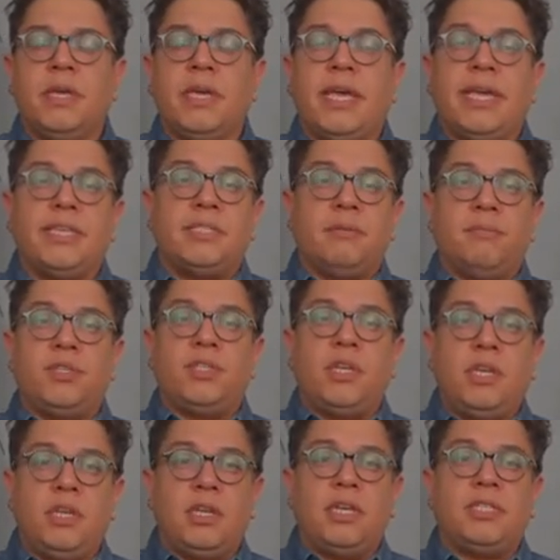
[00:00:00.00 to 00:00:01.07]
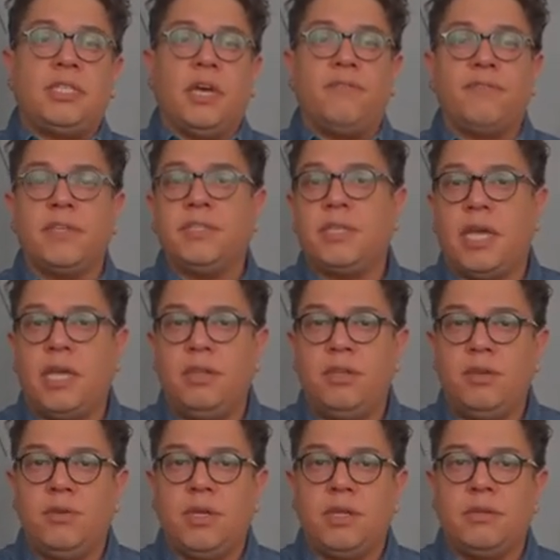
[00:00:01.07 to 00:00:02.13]
Is the machine a self-contained
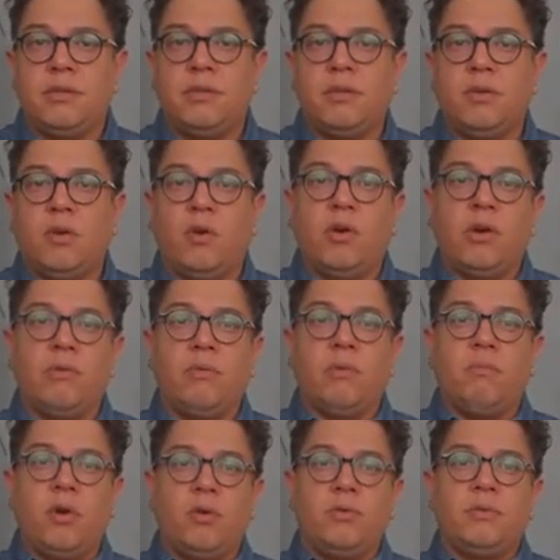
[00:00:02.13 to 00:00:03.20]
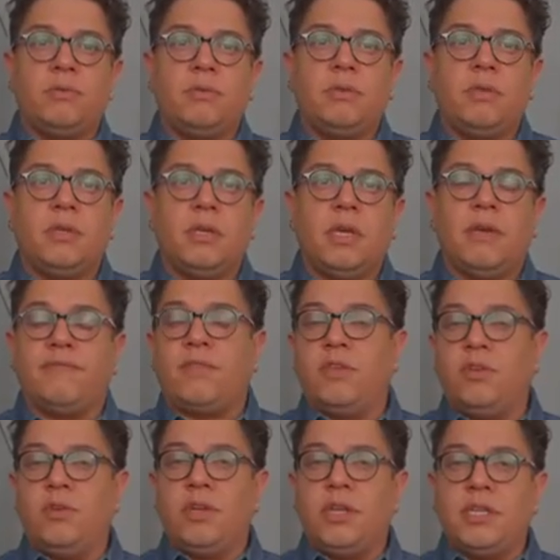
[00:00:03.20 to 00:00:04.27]
unit or a remote? If the
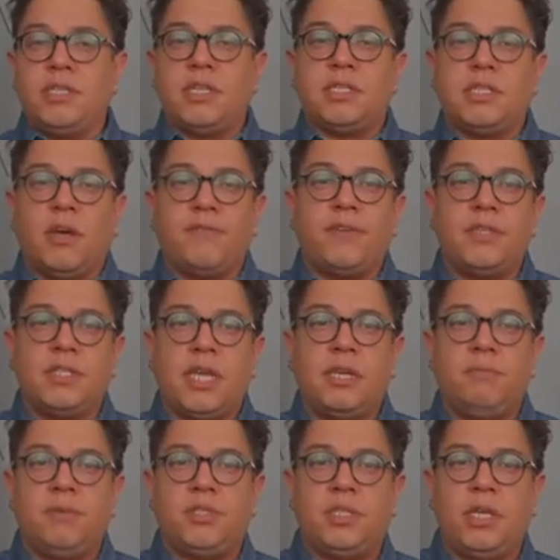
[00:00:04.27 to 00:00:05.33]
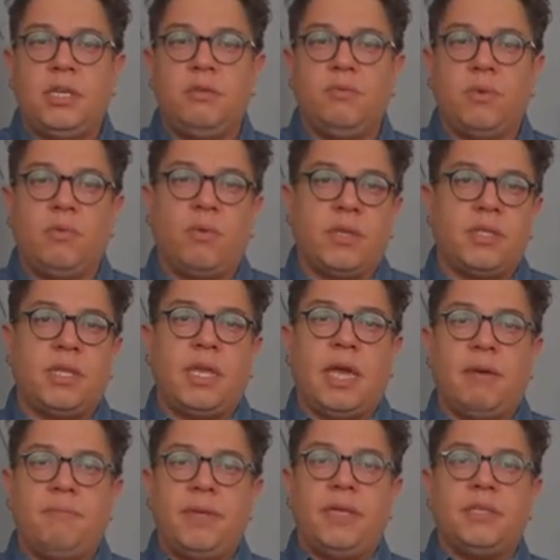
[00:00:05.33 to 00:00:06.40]
unit is a self-contained machine, we want the
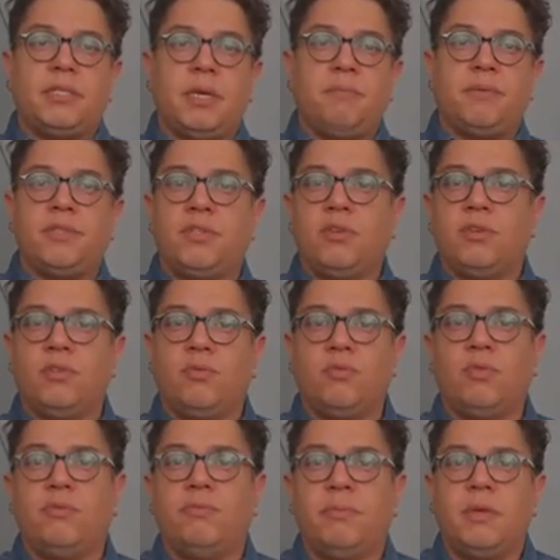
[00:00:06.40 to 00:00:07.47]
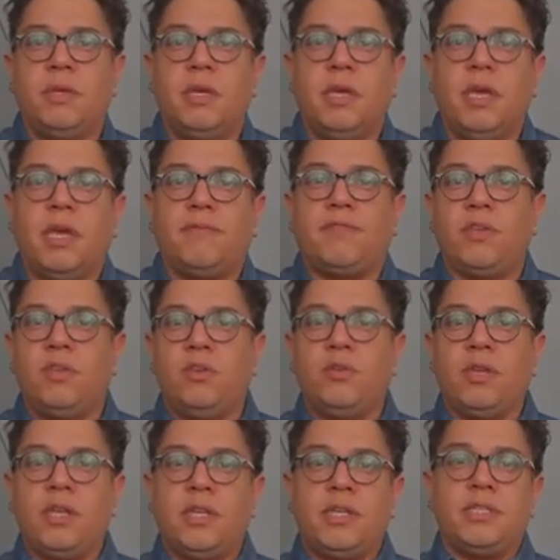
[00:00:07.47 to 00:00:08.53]
ambient temperature of the room. If the
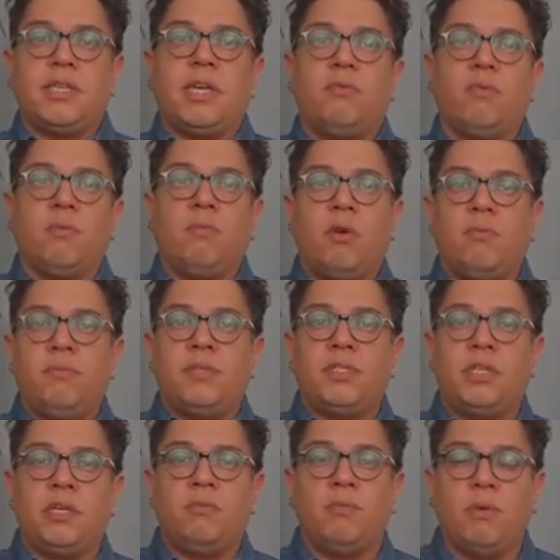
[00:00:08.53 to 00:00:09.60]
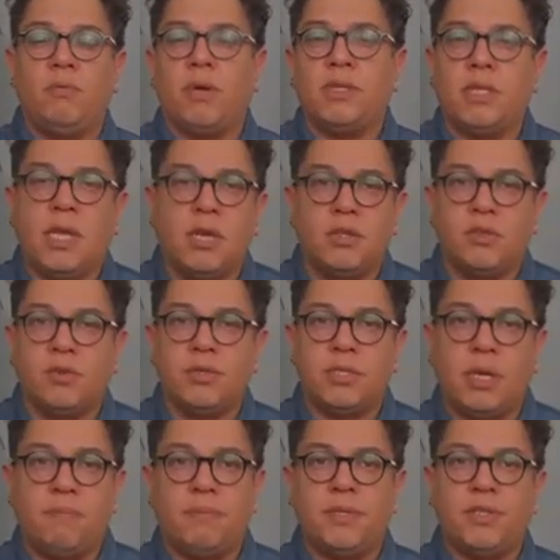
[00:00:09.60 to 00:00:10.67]
unit is a remote machine, we want the outdoor
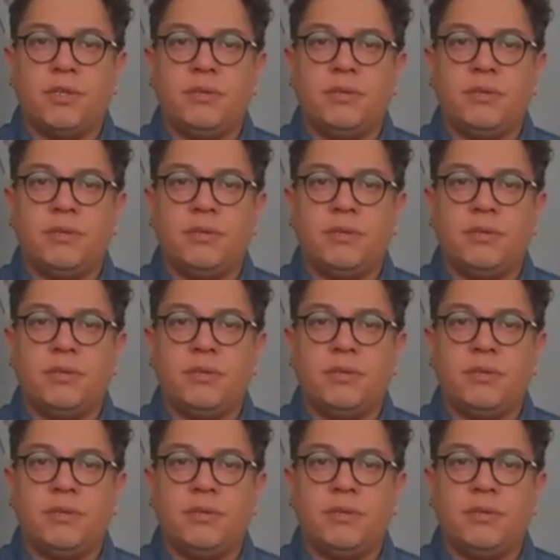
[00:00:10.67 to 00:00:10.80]
temperature.